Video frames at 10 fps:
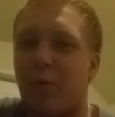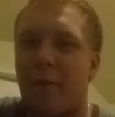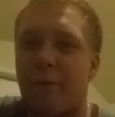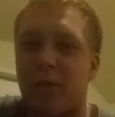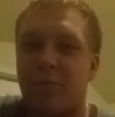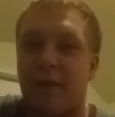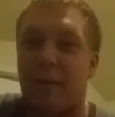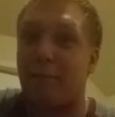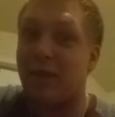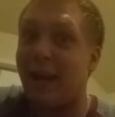One Punch Man on
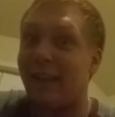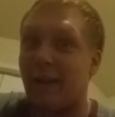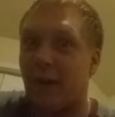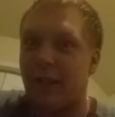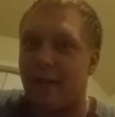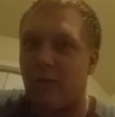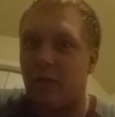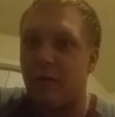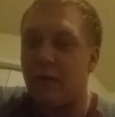planetary level.